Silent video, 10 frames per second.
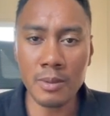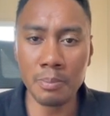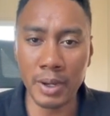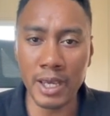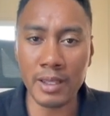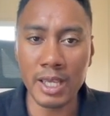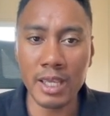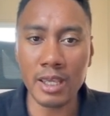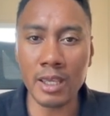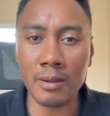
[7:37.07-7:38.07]
but
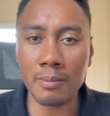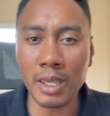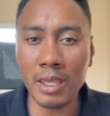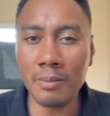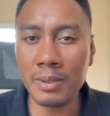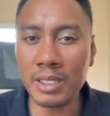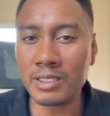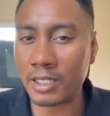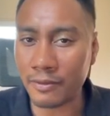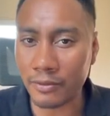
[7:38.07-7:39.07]
it may be
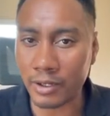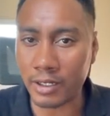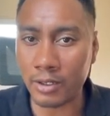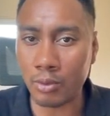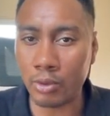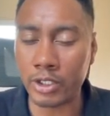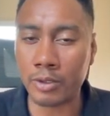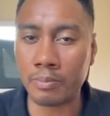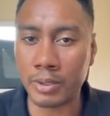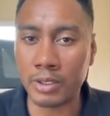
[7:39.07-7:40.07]
different when
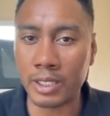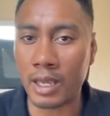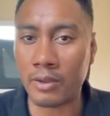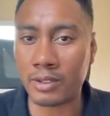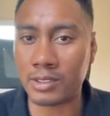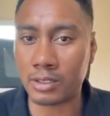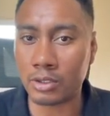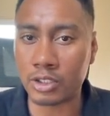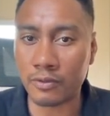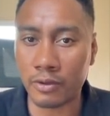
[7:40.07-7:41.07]
you're building out the
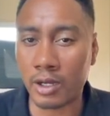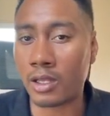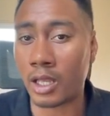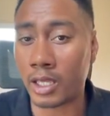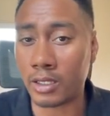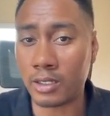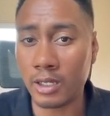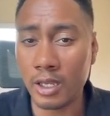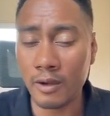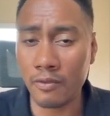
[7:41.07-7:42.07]
solution for a client.
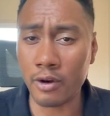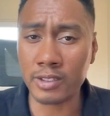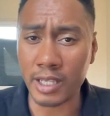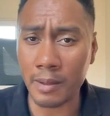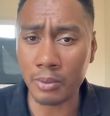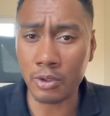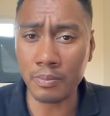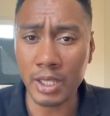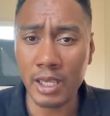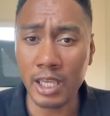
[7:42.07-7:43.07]
For example,
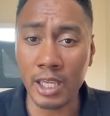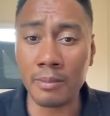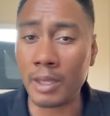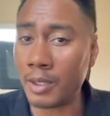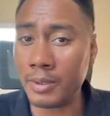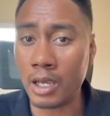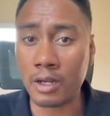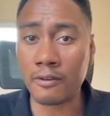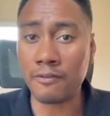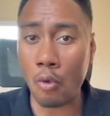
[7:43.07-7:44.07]
it may be
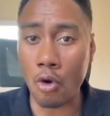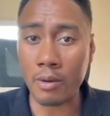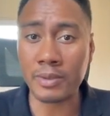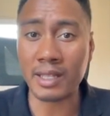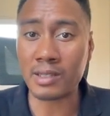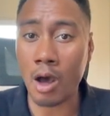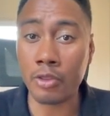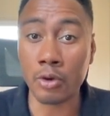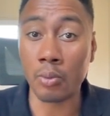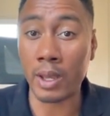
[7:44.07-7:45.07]
on a form that's
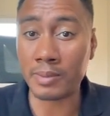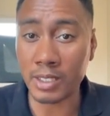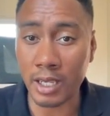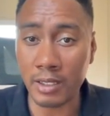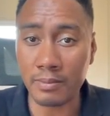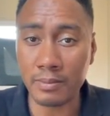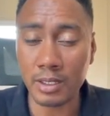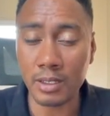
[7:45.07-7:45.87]
on their website,